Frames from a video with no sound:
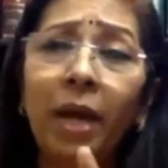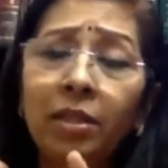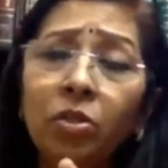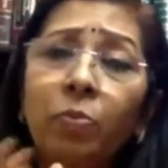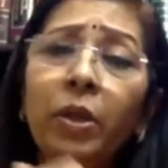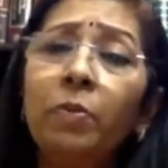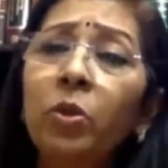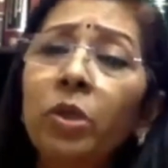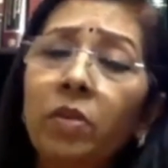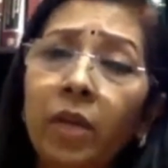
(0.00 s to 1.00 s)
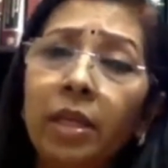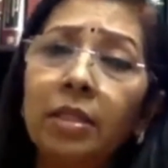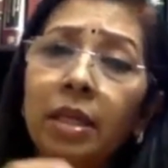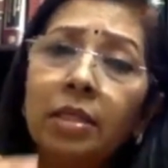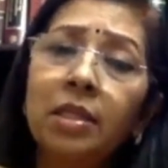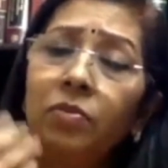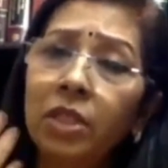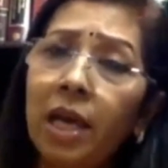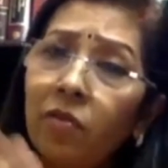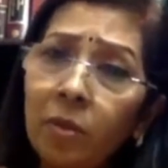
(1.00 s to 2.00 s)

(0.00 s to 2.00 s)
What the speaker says: the Supreme Court in various cases which I will